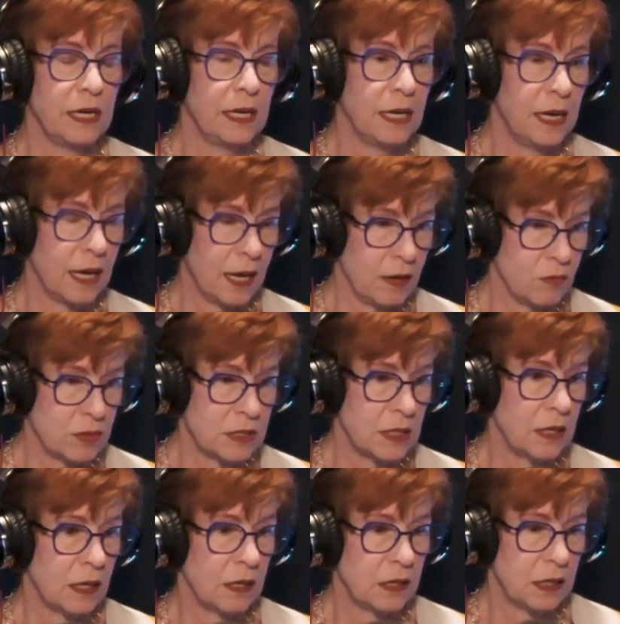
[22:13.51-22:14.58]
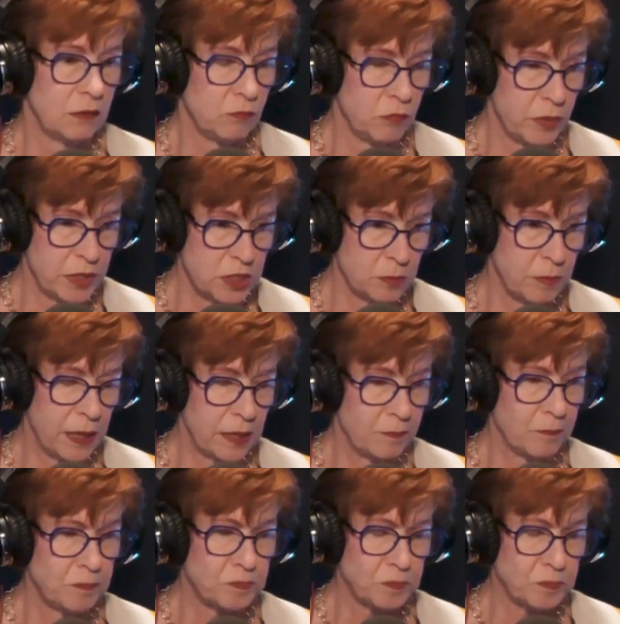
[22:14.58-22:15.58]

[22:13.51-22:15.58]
And I was, we spend